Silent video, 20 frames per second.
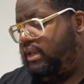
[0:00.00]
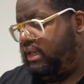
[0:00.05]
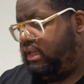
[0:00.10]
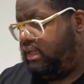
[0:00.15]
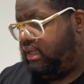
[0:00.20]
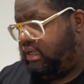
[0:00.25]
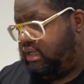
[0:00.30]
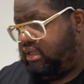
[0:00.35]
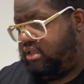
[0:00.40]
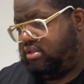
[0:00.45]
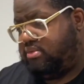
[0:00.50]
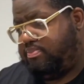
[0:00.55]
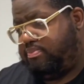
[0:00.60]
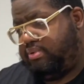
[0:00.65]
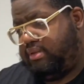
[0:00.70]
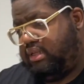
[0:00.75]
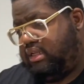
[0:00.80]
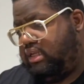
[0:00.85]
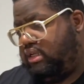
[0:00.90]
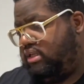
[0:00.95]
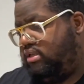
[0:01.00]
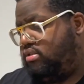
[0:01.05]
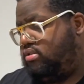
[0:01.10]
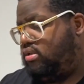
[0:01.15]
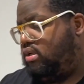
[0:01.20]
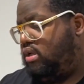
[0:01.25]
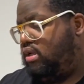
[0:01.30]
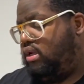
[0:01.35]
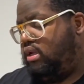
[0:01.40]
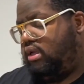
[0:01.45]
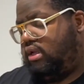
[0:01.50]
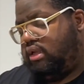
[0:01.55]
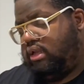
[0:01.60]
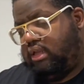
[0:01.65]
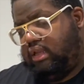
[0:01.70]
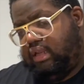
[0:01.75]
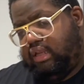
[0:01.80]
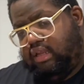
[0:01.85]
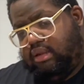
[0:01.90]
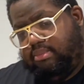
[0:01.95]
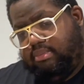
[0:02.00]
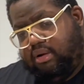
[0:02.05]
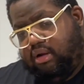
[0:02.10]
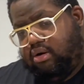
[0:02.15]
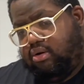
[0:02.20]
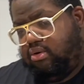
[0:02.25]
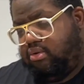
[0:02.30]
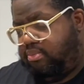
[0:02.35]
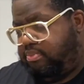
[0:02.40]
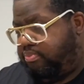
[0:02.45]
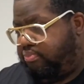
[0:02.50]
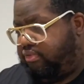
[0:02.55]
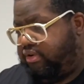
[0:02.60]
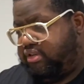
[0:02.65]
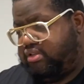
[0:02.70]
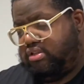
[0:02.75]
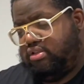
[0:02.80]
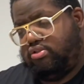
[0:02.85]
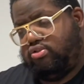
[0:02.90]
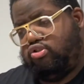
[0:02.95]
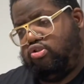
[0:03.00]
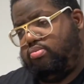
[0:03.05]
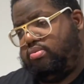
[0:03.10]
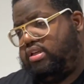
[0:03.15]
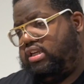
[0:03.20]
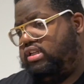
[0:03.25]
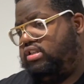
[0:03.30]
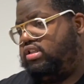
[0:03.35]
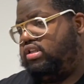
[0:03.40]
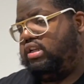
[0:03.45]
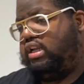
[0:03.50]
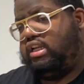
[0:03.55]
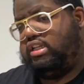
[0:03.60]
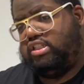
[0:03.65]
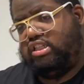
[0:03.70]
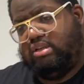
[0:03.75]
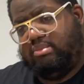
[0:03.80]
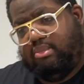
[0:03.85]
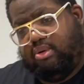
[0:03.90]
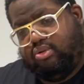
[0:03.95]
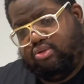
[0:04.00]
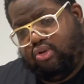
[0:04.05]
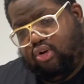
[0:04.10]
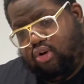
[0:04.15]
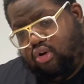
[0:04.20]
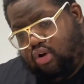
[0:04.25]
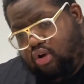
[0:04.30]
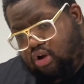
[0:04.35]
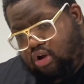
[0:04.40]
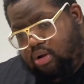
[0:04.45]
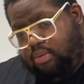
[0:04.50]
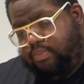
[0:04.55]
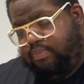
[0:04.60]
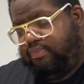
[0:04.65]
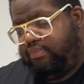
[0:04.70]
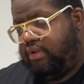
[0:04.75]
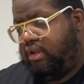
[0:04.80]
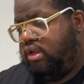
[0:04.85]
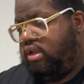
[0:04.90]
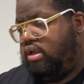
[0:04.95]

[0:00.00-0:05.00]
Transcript: involved? Please email brixtonsoupkitchen@gmail.com.